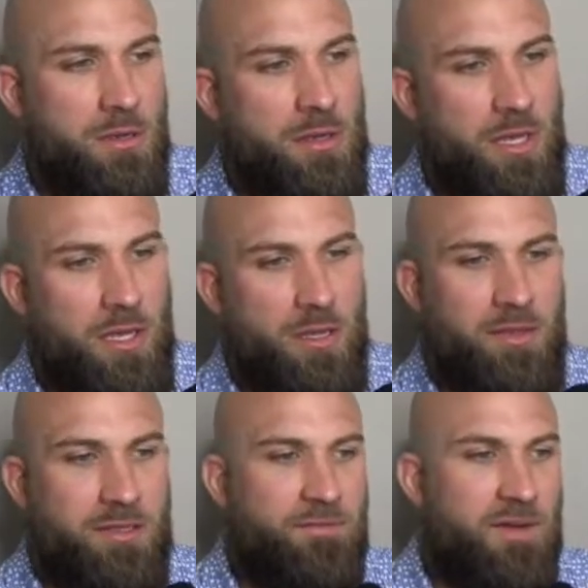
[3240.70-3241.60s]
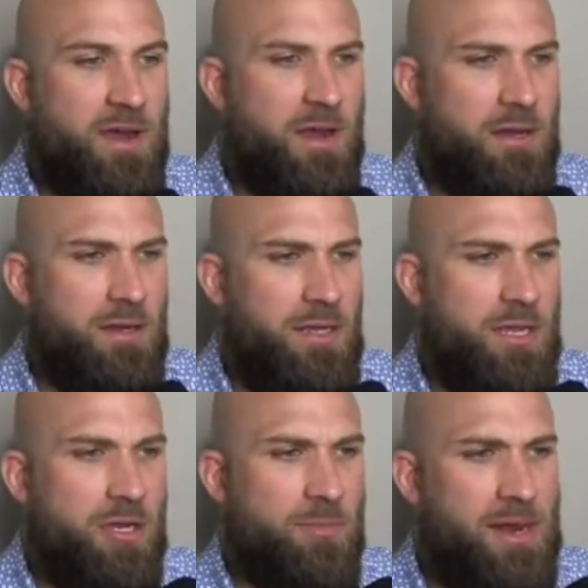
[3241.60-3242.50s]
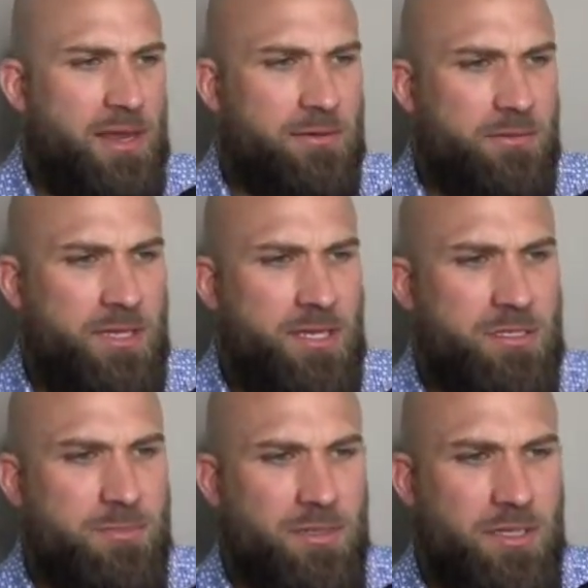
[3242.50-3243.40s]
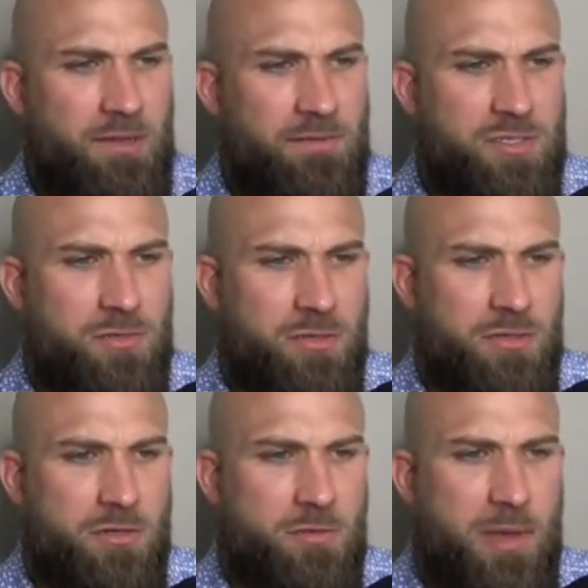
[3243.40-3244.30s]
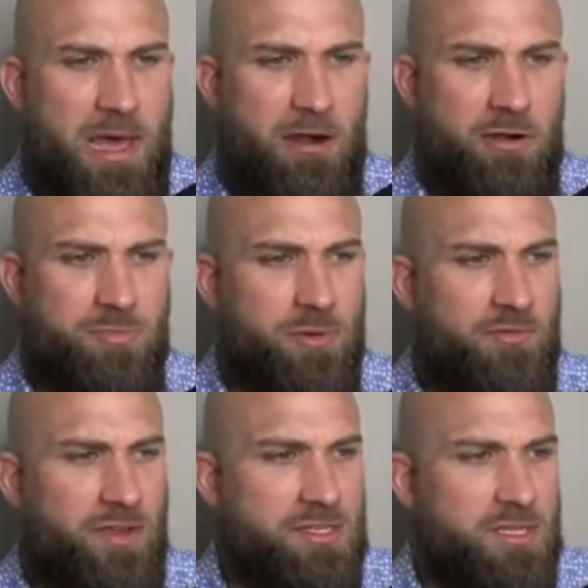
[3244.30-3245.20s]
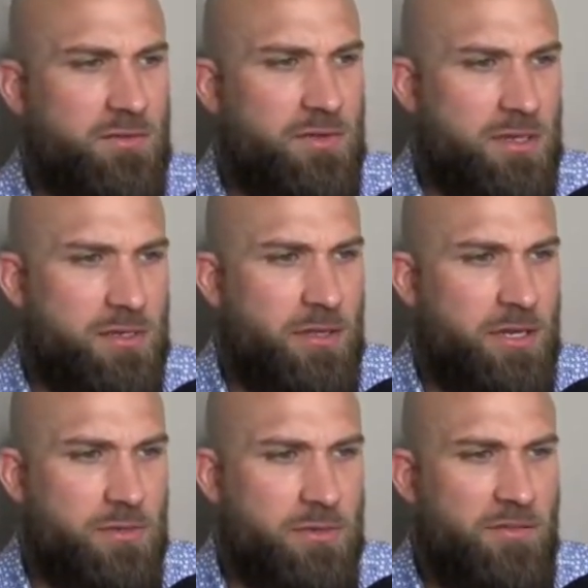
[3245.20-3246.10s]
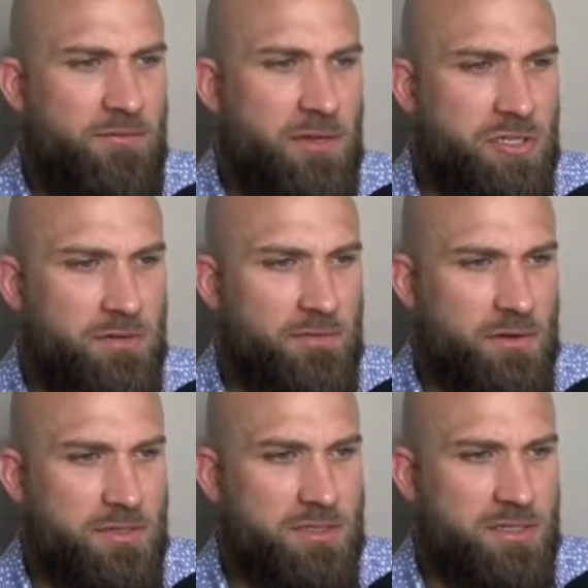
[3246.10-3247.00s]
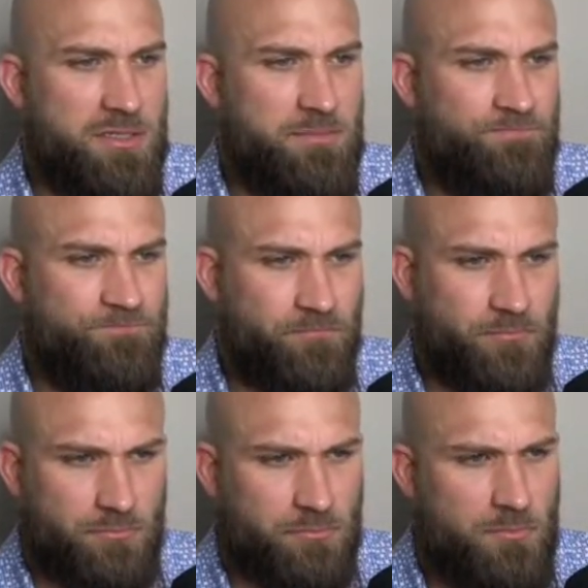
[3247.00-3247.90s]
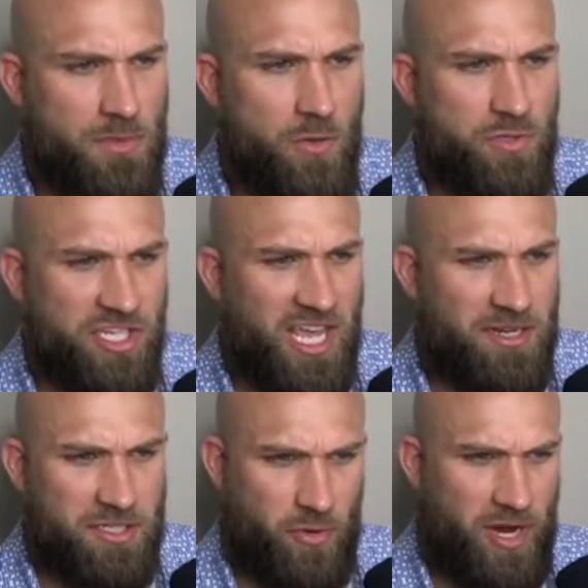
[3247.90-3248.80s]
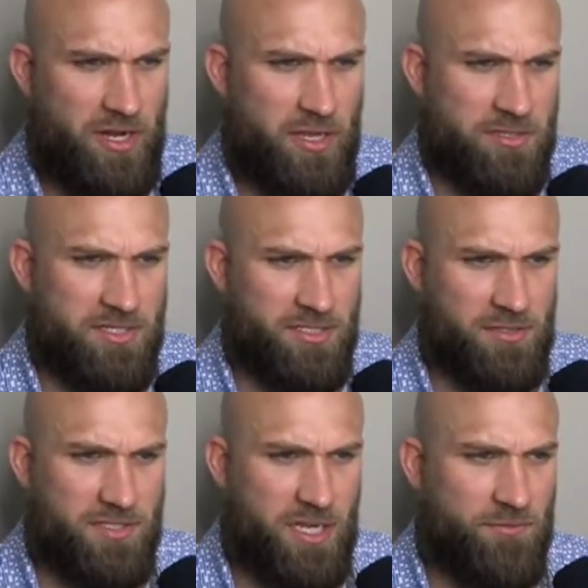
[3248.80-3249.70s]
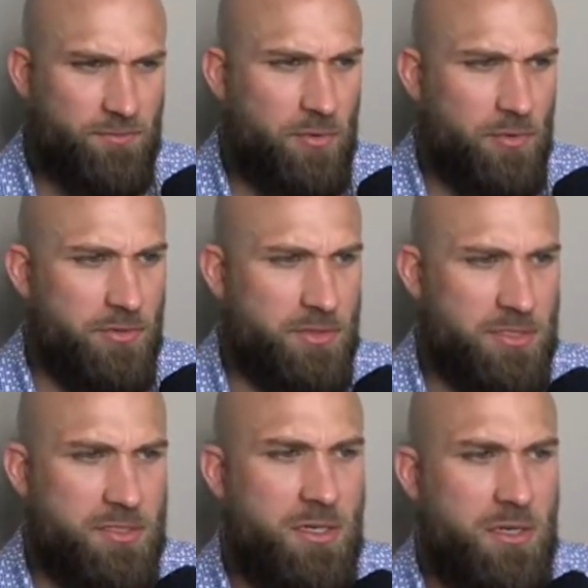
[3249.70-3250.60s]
And they define egomaniacal needs and beliefs to include patterns pervasive in the clinical definition of narcissism, which again is grandiose sense of self-importance,